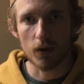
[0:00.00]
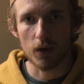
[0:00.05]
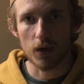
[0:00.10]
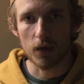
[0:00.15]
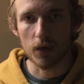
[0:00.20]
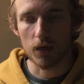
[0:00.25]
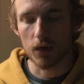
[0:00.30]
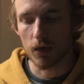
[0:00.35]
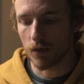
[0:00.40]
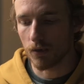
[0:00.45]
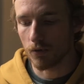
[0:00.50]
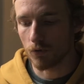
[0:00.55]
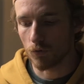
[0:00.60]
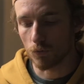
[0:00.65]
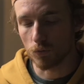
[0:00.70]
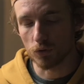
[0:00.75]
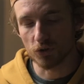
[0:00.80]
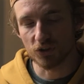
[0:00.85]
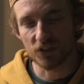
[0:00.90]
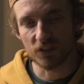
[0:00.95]
and
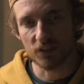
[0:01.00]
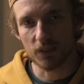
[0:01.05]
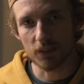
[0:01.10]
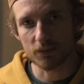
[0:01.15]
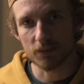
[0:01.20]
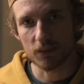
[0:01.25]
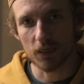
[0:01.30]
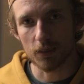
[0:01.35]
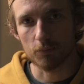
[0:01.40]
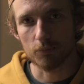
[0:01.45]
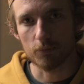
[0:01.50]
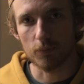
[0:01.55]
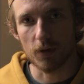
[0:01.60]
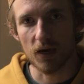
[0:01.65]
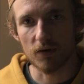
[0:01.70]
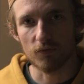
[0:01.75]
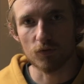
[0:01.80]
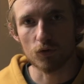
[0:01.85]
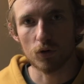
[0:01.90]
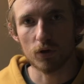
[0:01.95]
we'll see you next time.
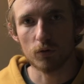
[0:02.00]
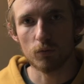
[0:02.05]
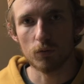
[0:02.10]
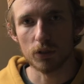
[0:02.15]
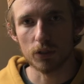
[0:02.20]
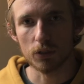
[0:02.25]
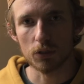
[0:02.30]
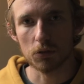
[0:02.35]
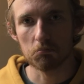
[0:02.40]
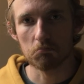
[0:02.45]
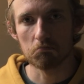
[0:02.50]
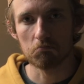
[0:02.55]
Have a great week.